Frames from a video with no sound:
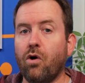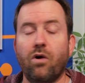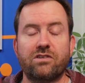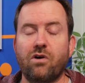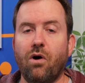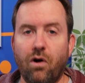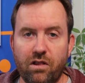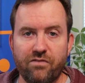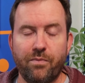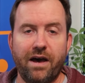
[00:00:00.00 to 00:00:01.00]
across
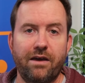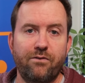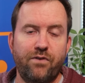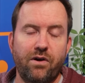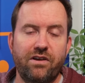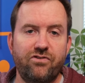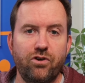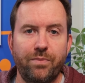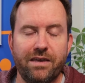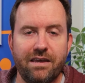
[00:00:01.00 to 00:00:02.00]
all of my various
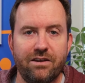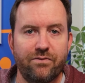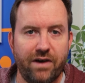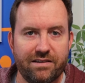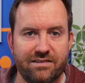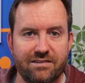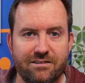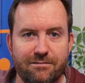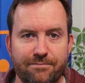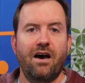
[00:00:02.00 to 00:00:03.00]
YubiKey devices.